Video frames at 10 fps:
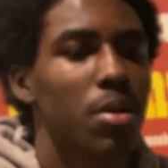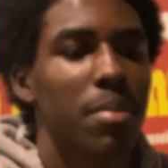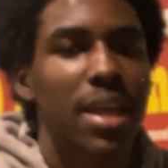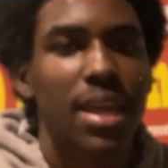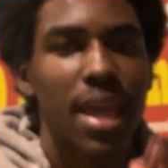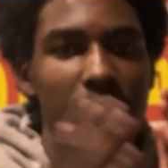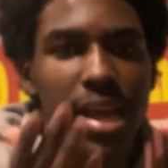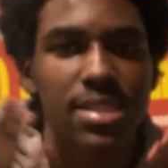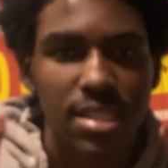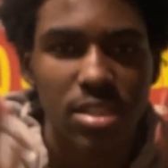make it
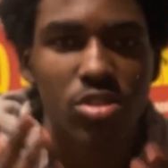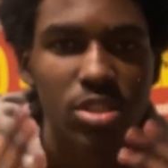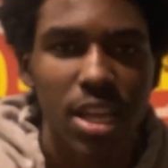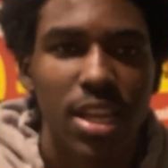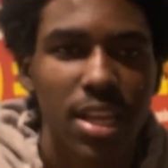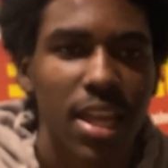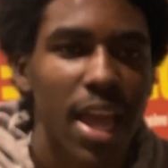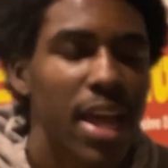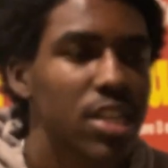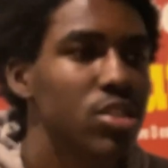as entertaining
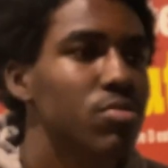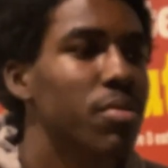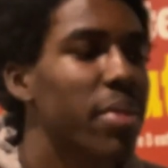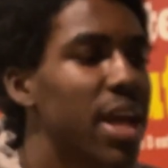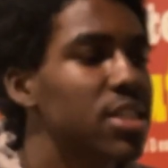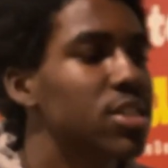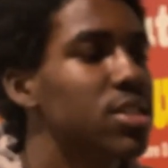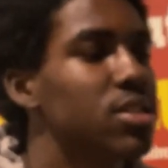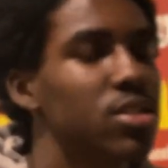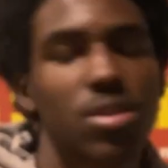as you
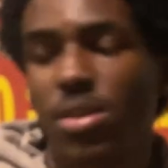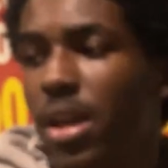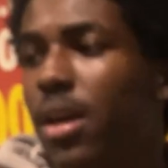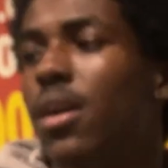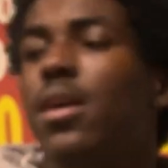imagine. So, yeah,